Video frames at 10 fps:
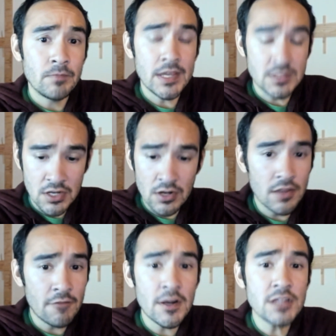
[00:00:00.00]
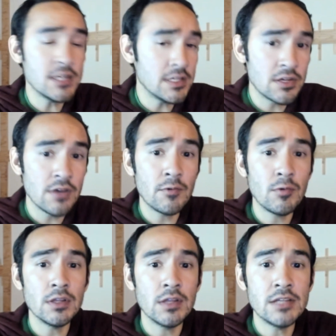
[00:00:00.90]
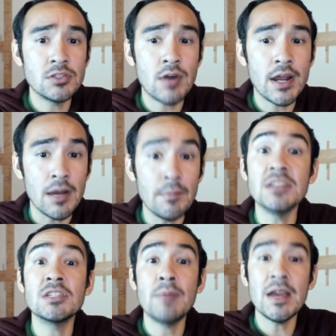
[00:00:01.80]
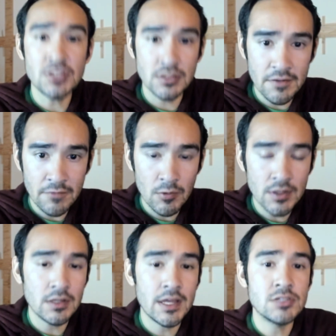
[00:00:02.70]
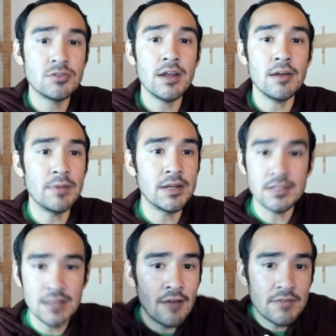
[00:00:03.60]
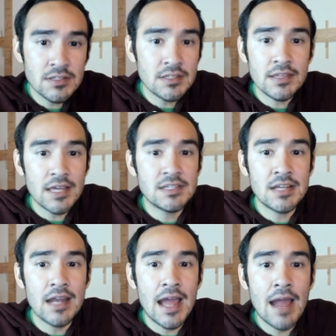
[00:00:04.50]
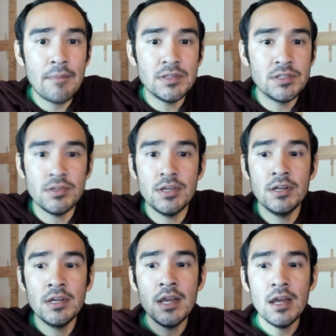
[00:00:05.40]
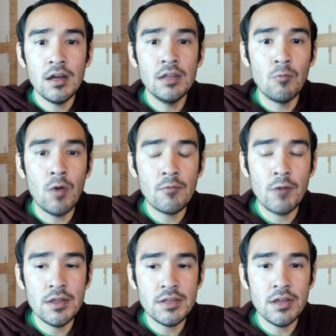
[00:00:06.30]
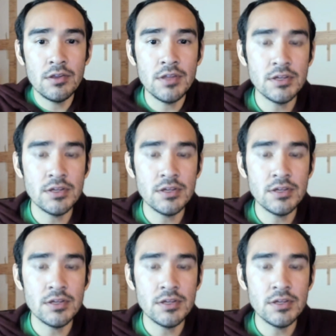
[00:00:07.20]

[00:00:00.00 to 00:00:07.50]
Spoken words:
It's good on the fresh, and it's good for when the lanes dry up, especially for when the lanes dry up, because obviously that's going to happen to you one way or the other.